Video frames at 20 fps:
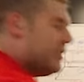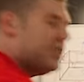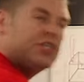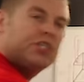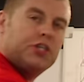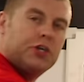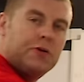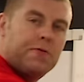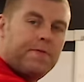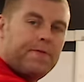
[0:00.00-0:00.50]

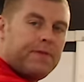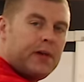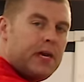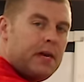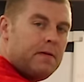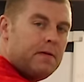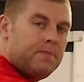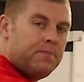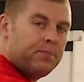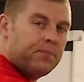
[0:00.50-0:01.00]
It's 2
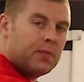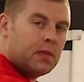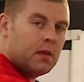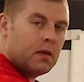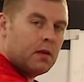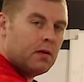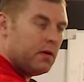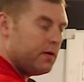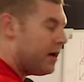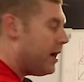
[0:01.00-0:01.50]
feet,
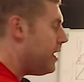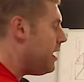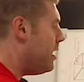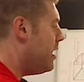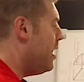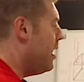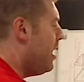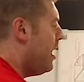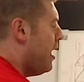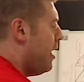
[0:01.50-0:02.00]
right?